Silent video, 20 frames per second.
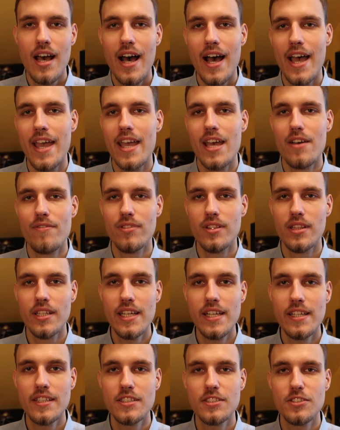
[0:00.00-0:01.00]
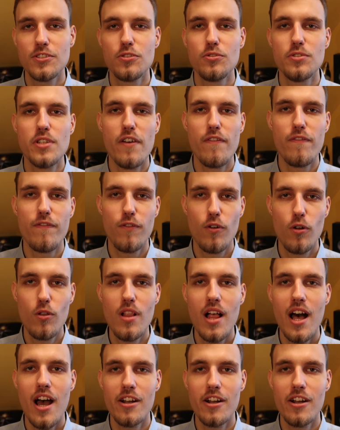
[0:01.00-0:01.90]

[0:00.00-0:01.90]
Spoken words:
I have linked to the full